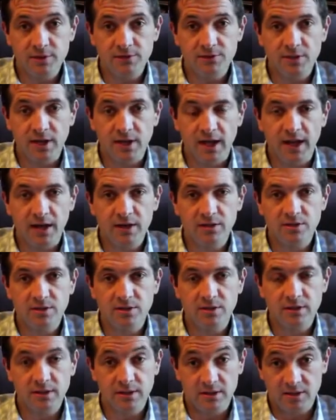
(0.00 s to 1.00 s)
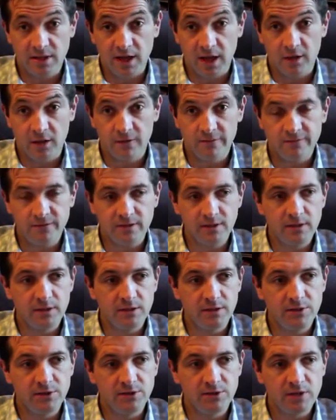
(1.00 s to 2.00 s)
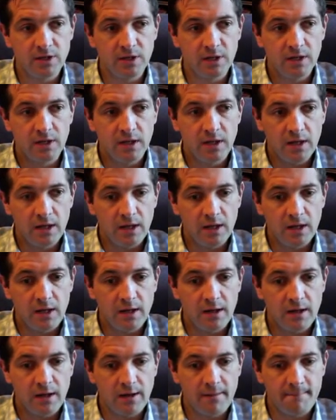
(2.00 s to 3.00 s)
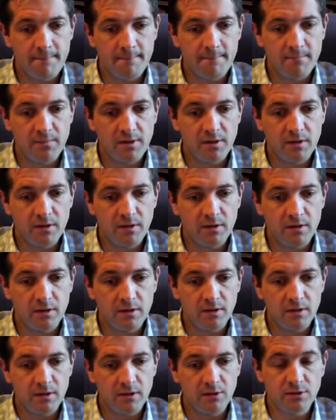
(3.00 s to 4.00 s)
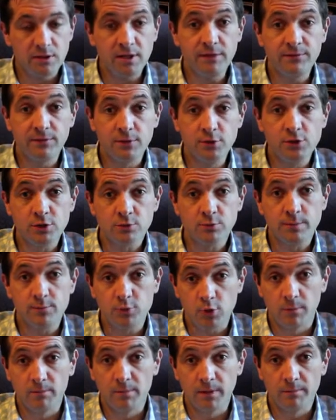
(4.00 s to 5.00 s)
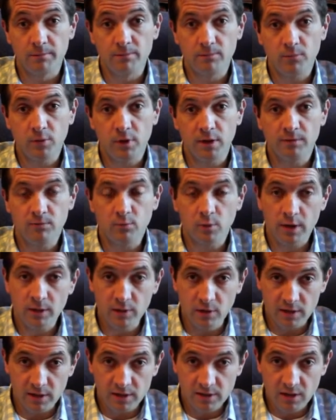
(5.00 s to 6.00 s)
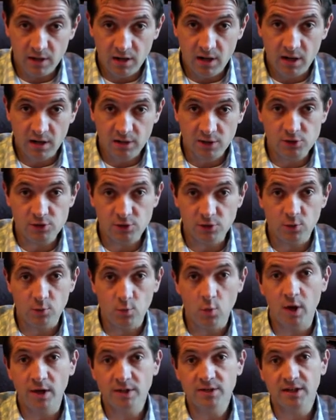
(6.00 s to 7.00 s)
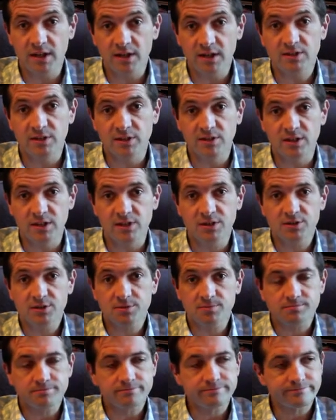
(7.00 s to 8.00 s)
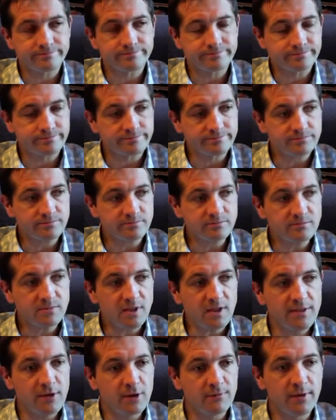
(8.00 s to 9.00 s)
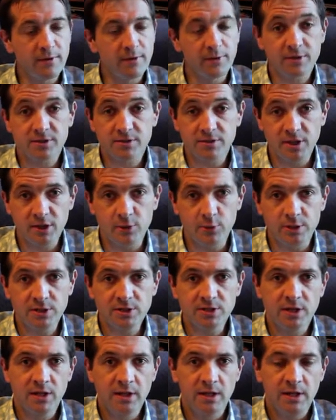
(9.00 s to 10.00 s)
of sex itself is an evolutionary problem. We're not entirely sure why sex exists. There are various theories,